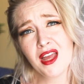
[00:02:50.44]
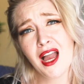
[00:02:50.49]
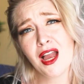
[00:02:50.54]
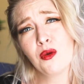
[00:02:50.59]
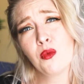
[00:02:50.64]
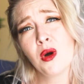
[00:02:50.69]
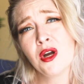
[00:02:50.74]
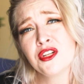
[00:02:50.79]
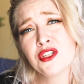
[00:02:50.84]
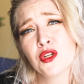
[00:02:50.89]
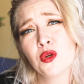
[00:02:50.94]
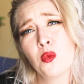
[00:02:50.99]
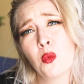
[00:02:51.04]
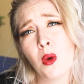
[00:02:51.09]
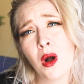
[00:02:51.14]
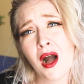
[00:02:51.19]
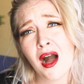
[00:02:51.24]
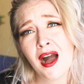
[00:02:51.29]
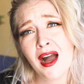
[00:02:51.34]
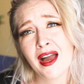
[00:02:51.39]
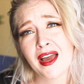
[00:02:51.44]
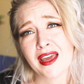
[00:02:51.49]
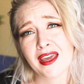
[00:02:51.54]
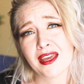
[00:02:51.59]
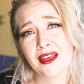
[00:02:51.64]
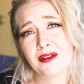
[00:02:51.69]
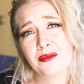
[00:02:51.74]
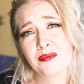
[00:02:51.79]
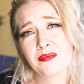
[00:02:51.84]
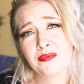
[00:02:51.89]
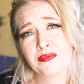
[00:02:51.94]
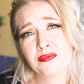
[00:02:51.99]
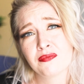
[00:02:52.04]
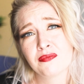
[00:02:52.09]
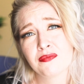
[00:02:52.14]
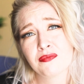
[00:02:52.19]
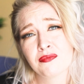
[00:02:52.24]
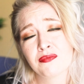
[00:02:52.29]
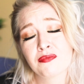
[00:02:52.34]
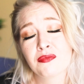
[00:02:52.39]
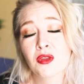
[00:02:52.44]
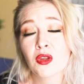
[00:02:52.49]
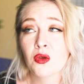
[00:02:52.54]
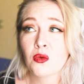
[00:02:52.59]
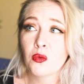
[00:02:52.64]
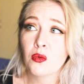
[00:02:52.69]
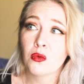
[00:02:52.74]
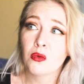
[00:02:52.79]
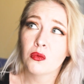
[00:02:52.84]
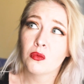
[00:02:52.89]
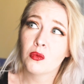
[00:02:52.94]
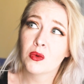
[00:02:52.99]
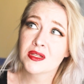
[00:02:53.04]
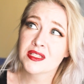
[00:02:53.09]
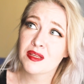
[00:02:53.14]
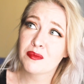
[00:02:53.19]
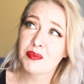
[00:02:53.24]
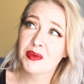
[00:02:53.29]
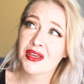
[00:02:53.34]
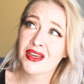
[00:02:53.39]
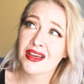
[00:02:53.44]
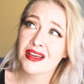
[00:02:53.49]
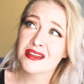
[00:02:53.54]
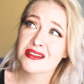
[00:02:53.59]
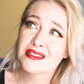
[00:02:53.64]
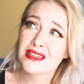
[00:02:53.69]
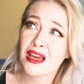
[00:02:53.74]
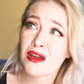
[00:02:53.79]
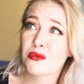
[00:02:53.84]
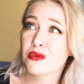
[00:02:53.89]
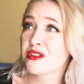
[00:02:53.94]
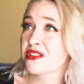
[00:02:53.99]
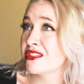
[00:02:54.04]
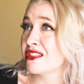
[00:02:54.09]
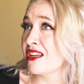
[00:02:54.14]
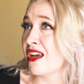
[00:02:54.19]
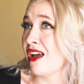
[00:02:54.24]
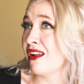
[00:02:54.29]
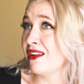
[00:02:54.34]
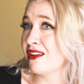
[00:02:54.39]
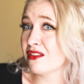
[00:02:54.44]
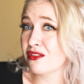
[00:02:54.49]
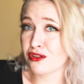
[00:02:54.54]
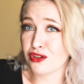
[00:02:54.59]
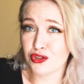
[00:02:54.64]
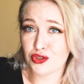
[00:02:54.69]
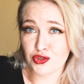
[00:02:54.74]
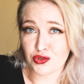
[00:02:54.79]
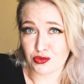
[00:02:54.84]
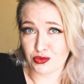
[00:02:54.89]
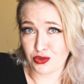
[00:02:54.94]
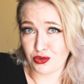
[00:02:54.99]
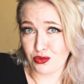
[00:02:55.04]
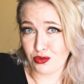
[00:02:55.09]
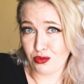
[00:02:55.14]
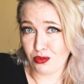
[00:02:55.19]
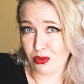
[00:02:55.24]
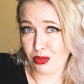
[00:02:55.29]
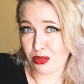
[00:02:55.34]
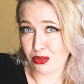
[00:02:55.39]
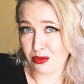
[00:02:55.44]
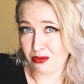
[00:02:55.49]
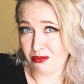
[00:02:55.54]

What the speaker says: I wonder why. Was it because I was telling the truth?